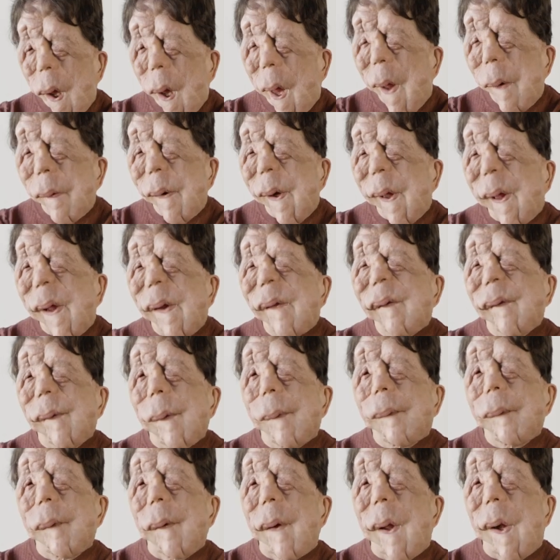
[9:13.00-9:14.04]
I want to get to a
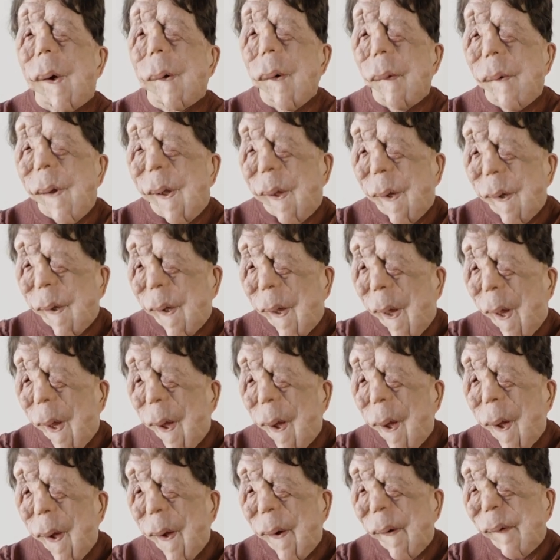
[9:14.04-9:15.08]
point where we can
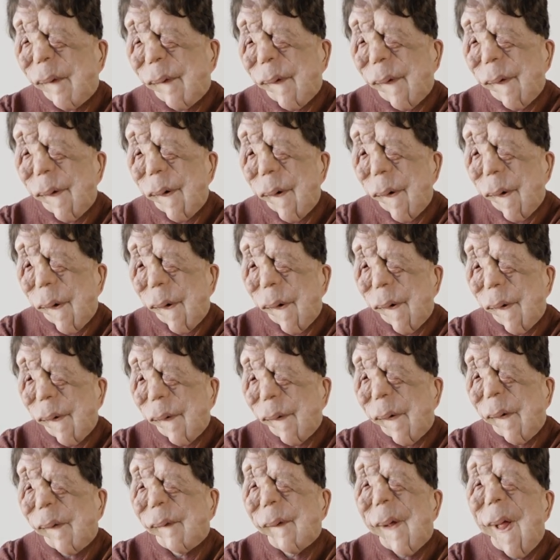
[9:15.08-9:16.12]
cast
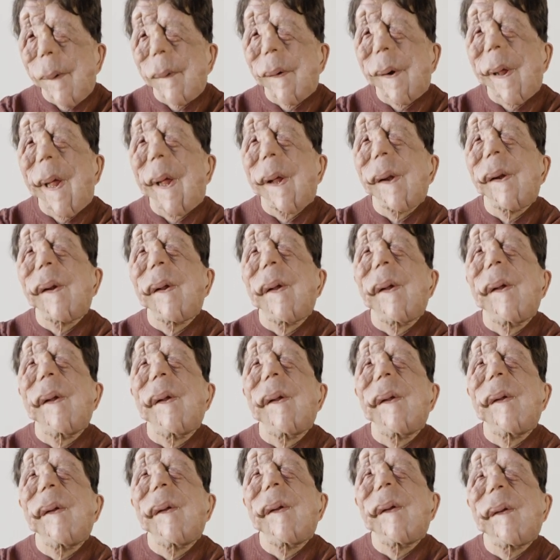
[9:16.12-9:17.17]
disabled
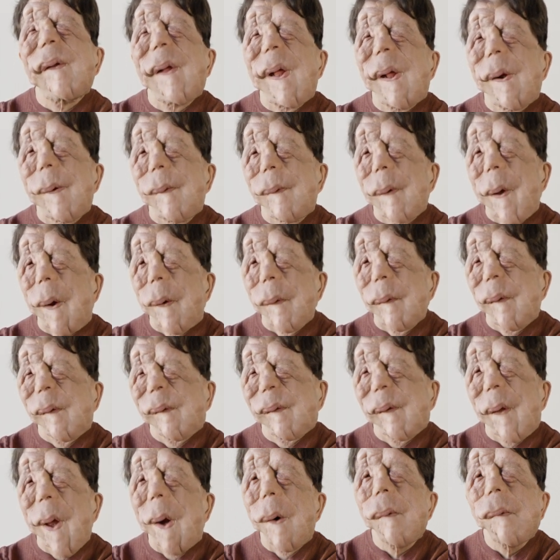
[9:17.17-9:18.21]
actors in roles
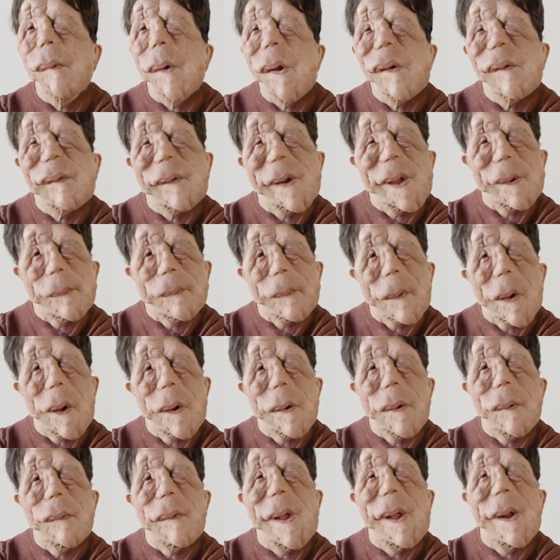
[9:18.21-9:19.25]
that originally
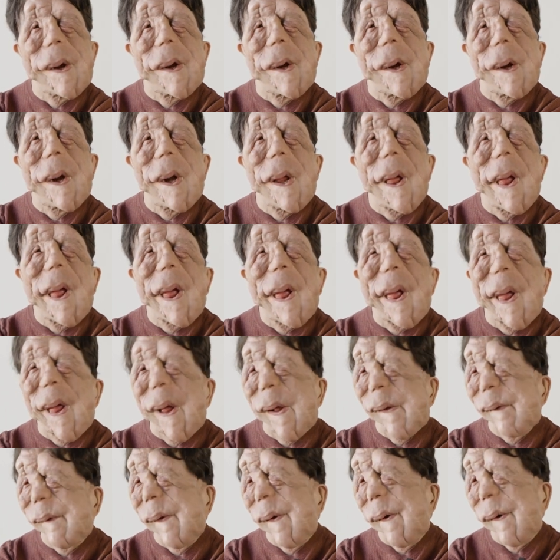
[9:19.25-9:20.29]
weren't written
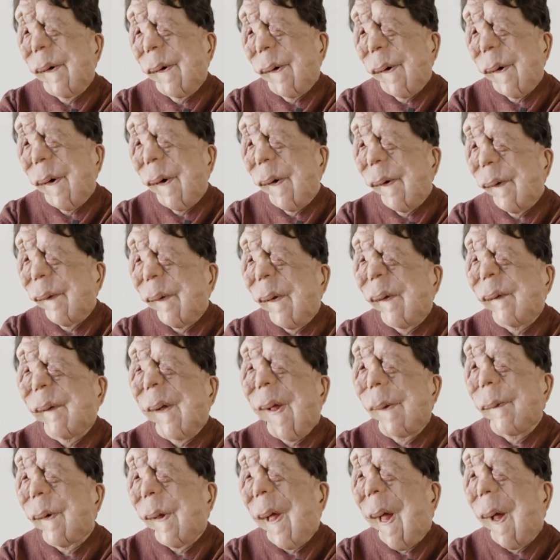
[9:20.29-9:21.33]
as a
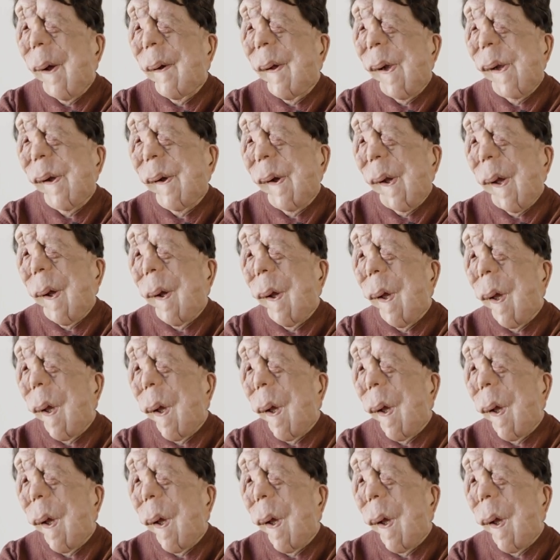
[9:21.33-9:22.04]
disabled character,